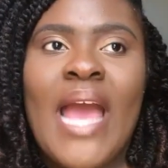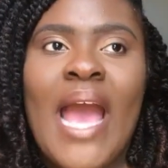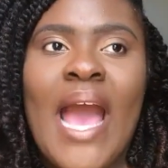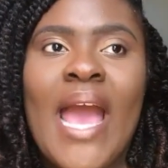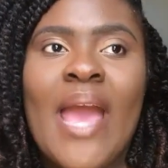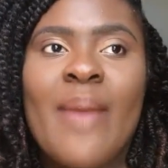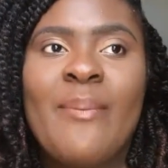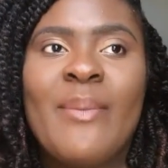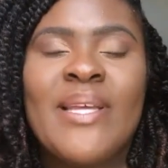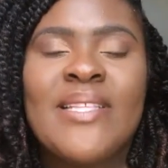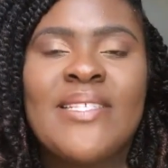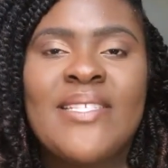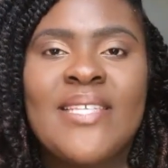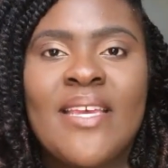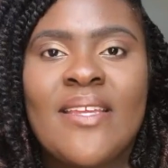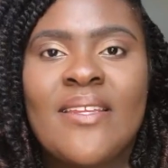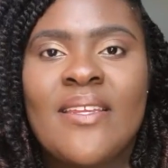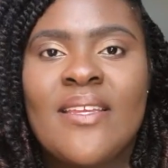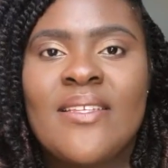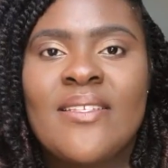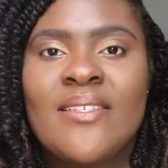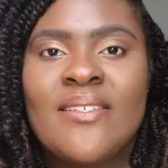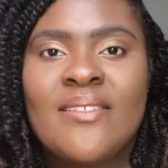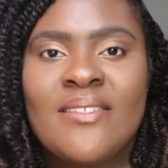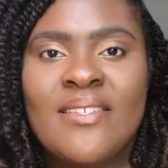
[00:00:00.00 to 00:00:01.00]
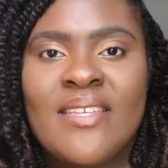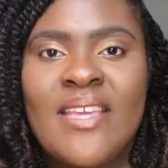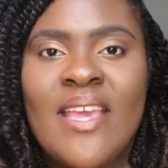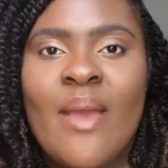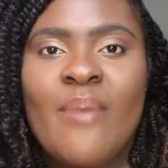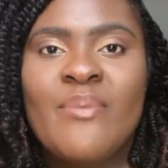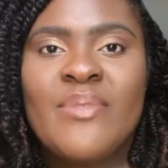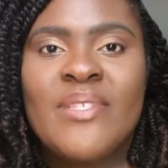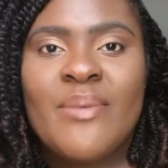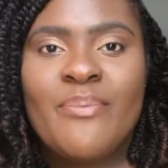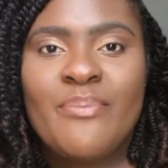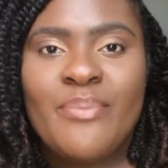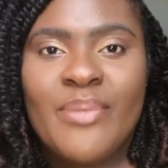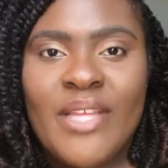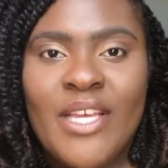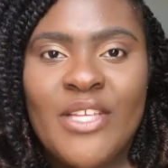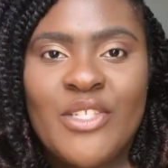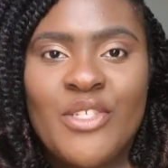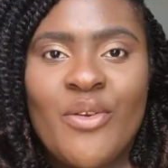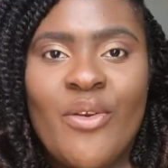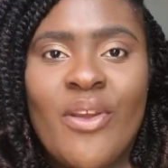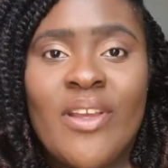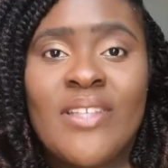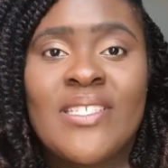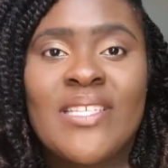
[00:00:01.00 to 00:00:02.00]
I'm attending to DMs in
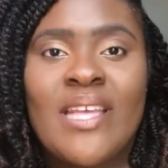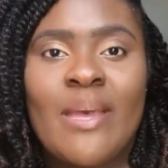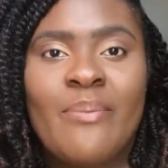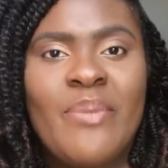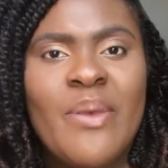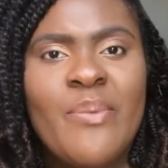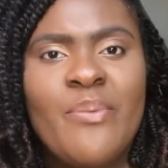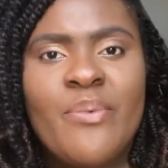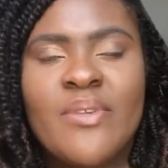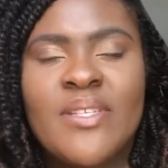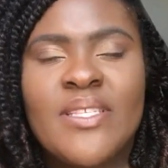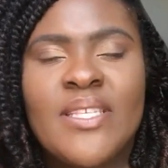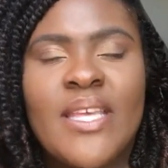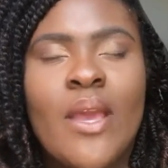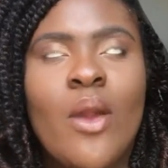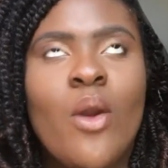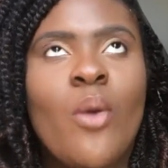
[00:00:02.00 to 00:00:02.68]
BlushKrush that people say,